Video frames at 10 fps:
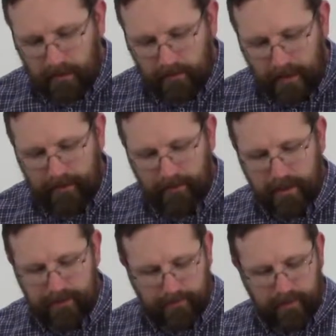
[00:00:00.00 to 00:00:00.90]
Later in
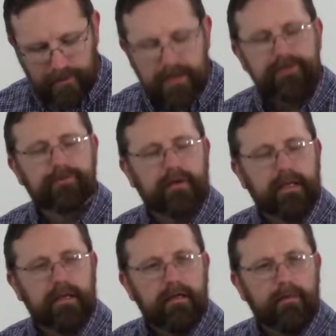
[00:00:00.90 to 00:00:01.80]
Israel's
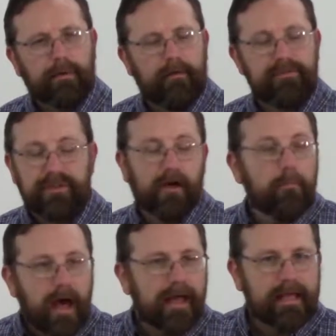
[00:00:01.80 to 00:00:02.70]
history, the prophet
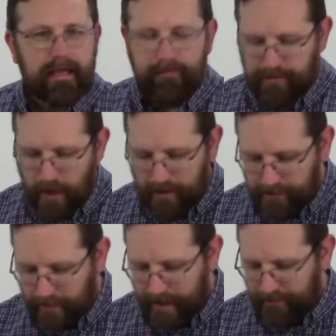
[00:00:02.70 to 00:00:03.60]
Jeremiah even talks
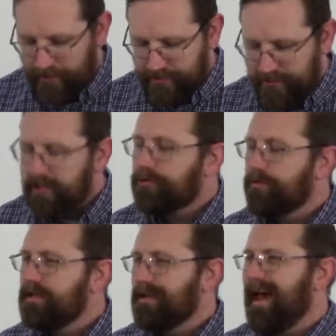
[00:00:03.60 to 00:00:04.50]
about this.
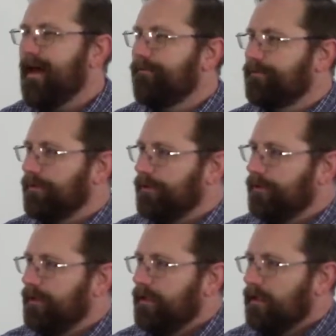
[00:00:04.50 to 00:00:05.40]
Centuries after
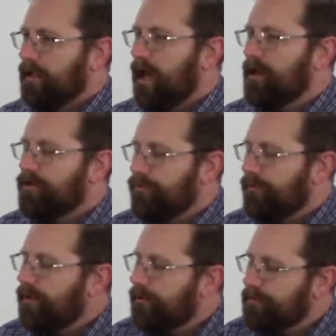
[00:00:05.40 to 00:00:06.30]
God has
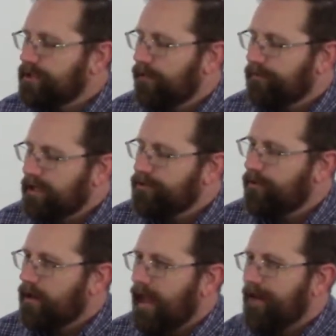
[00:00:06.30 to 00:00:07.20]
revealed himself to
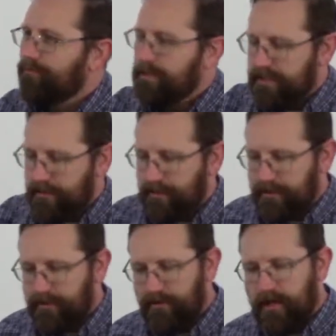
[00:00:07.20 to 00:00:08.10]
Israel, after he's entered
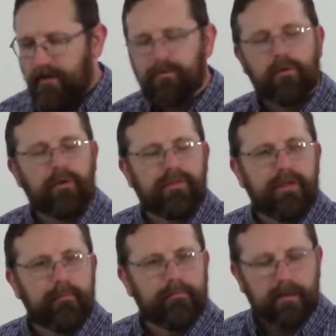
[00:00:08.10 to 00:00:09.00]
into the covenant with
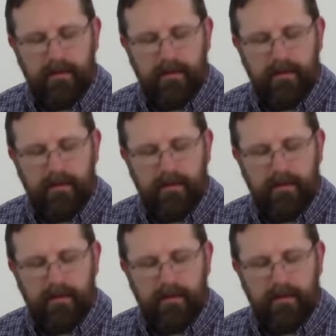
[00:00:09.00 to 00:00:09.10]
them,